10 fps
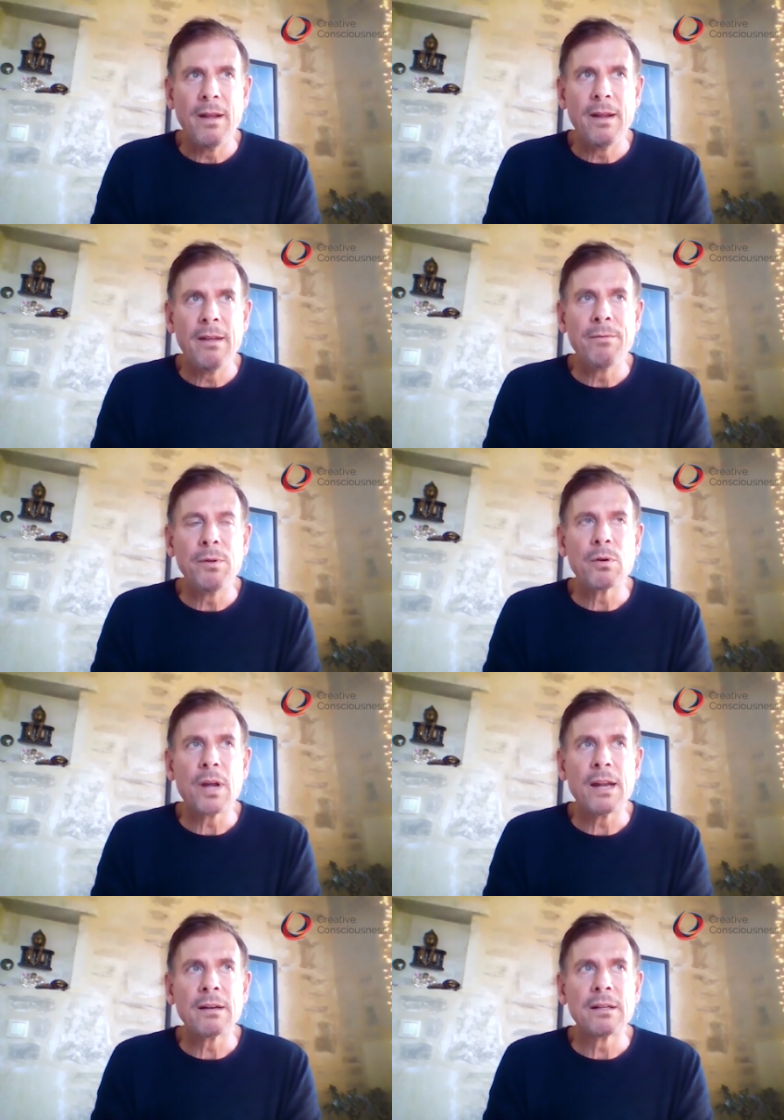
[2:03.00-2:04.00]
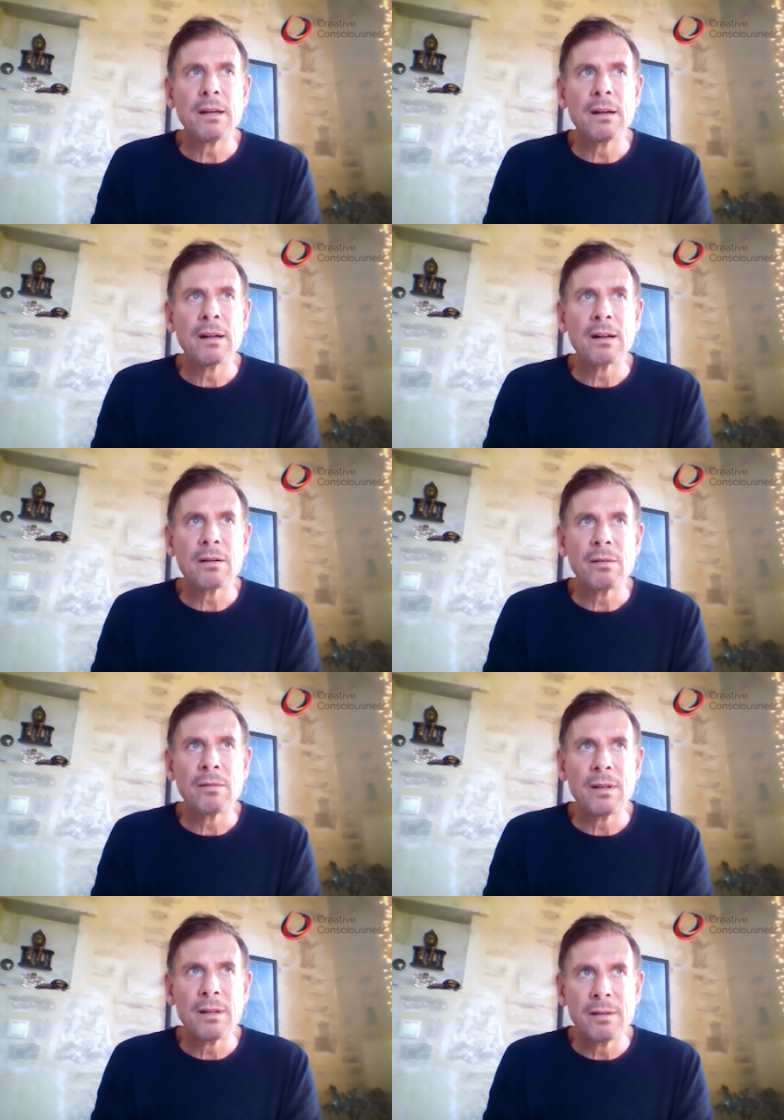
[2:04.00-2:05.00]
if you can
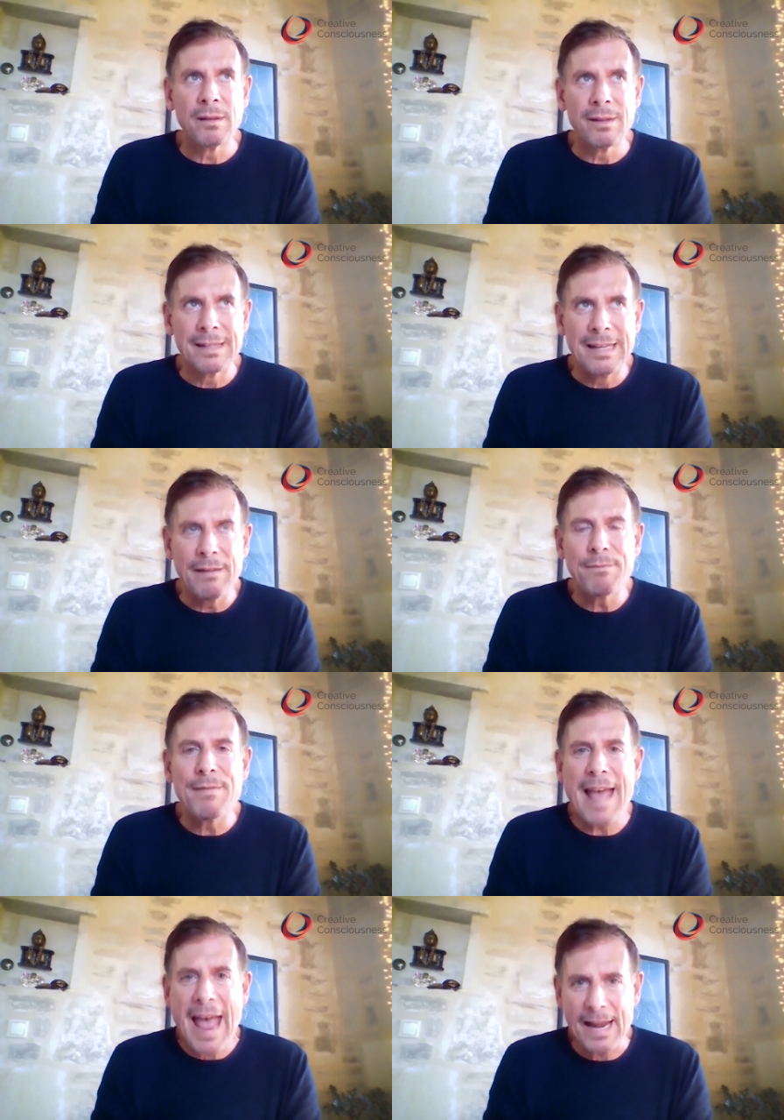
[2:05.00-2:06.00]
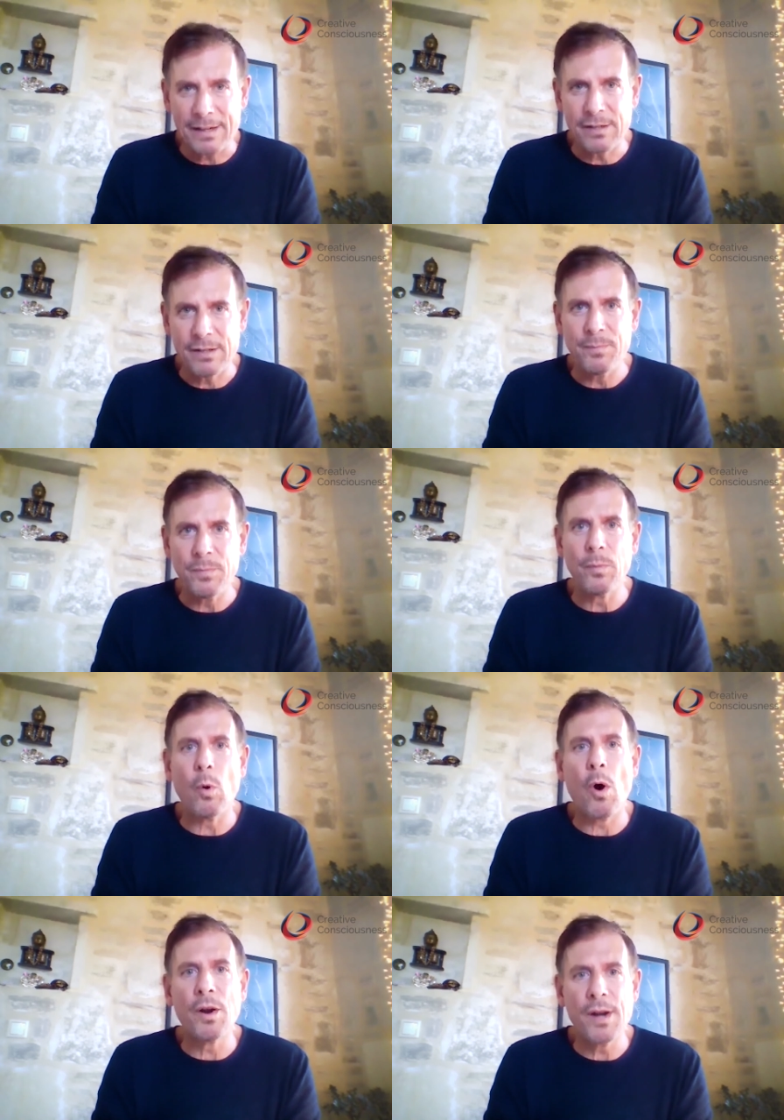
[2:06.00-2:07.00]
give that,
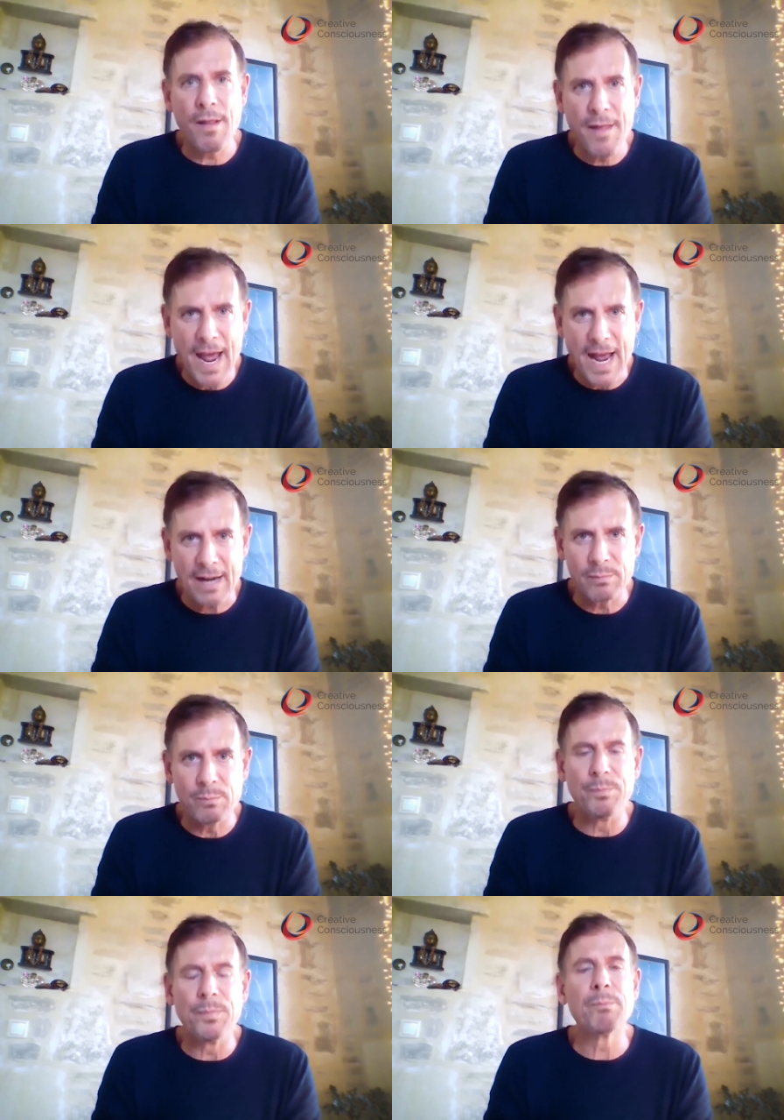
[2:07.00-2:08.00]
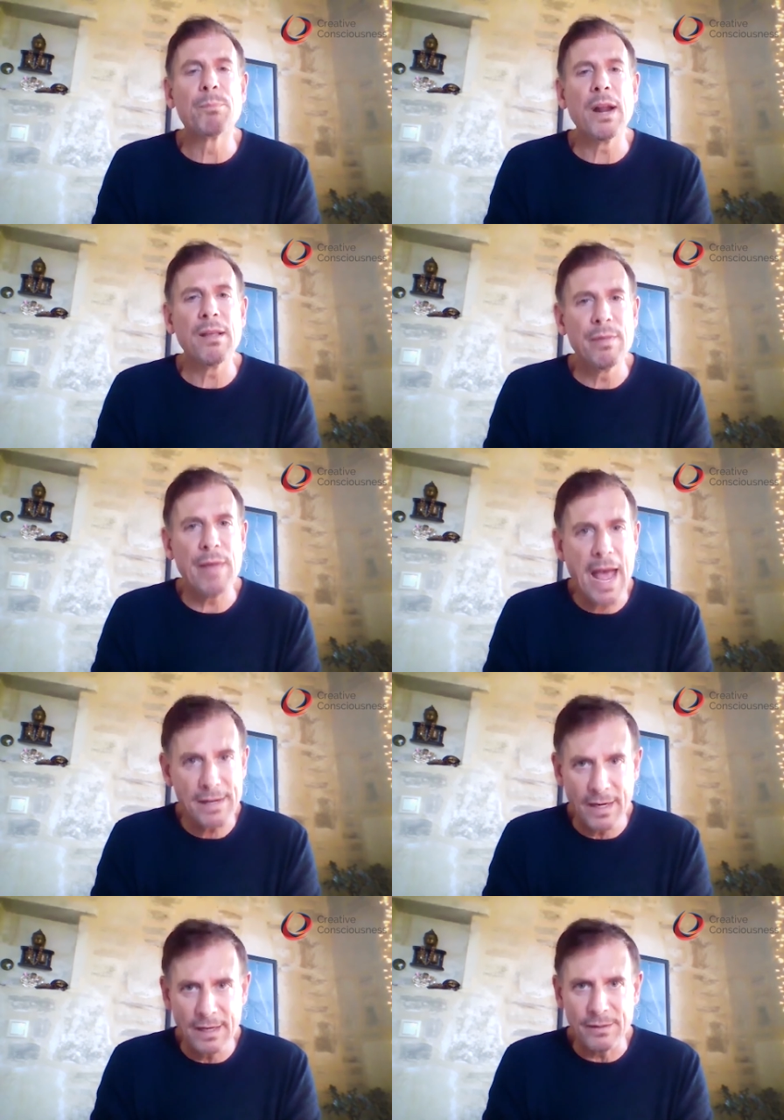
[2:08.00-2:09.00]
honor that, bring that
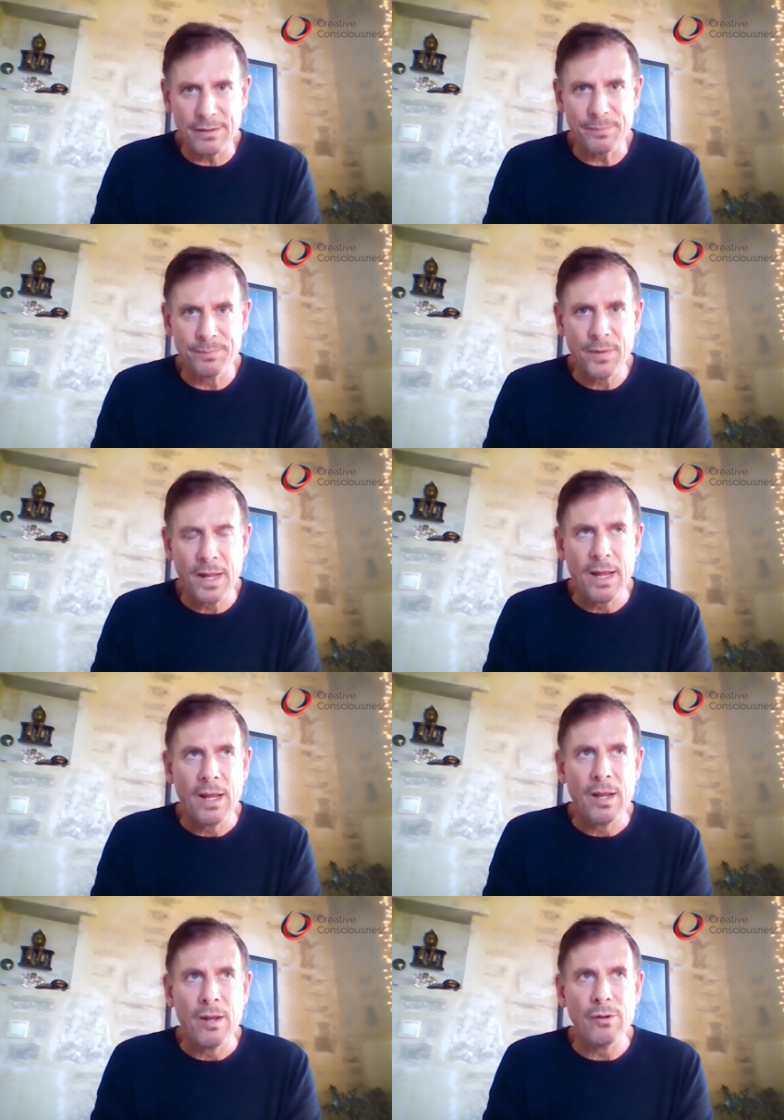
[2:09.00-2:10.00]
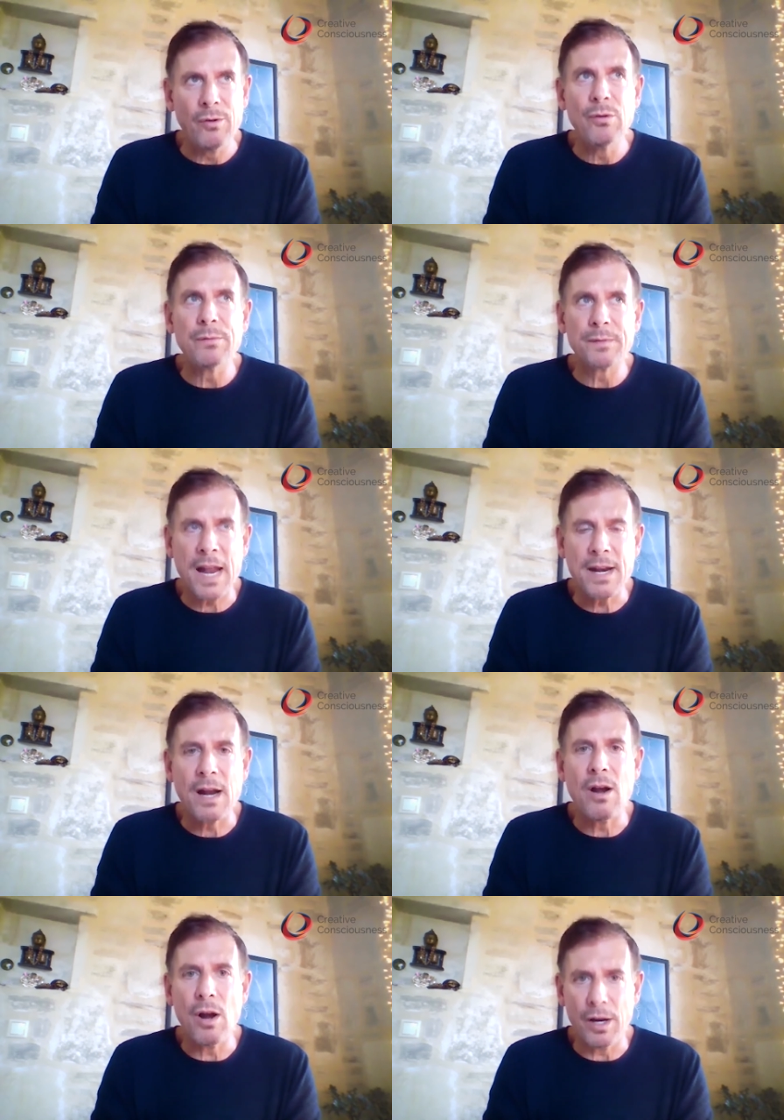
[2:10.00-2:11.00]
in, you've done a
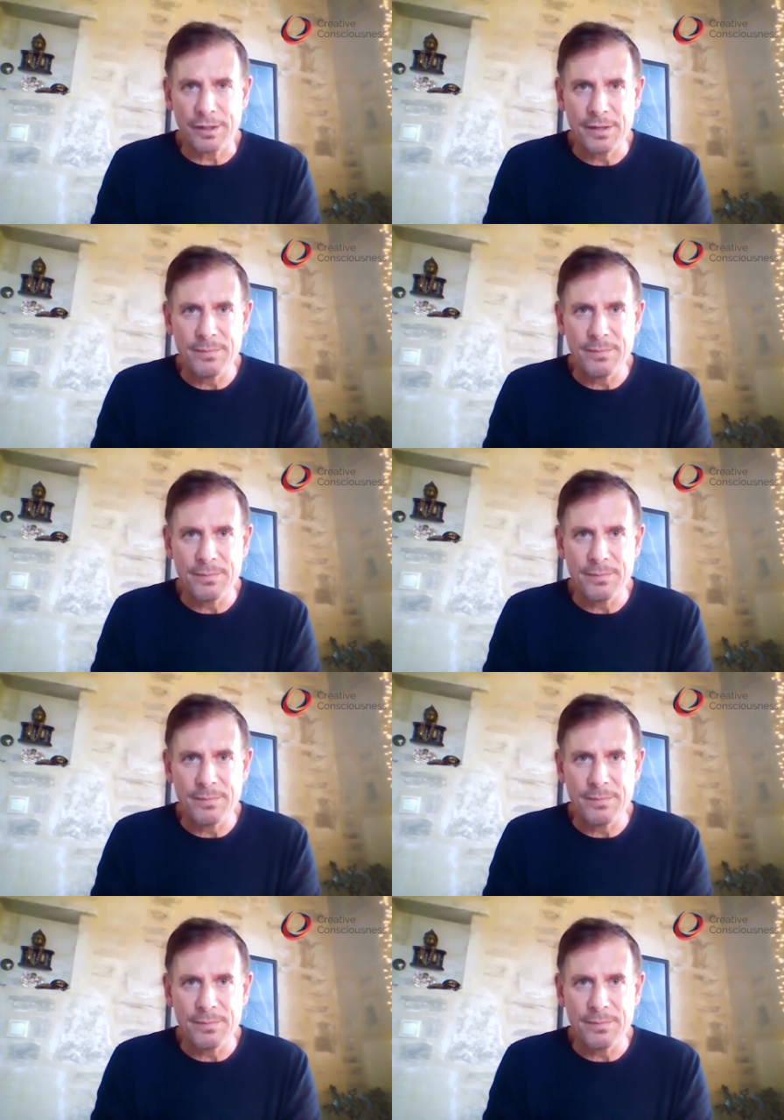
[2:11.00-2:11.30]
lot.